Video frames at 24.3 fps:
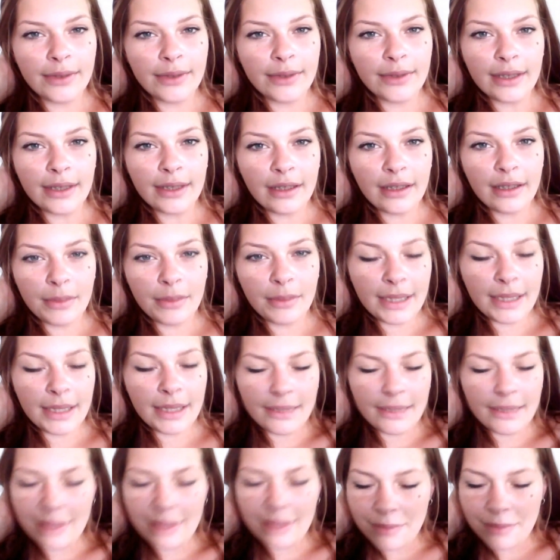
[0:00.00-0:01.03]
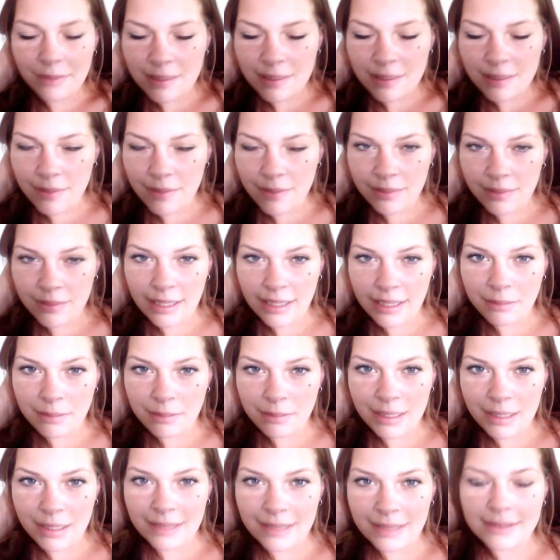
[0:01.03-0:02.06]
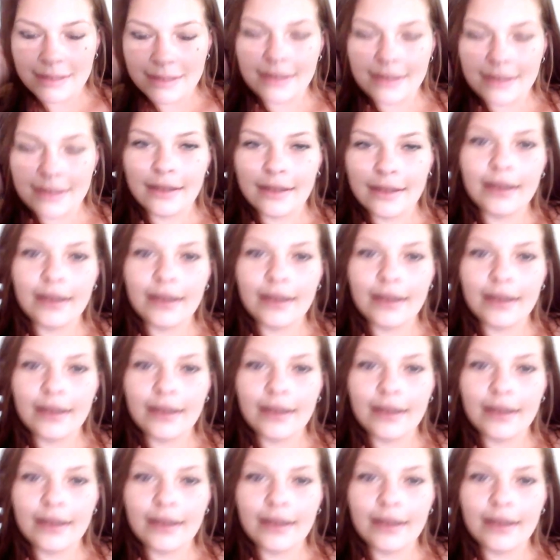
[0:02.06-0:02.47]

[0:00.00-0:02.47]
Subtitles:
for a little bit, even if it's 15 minutes.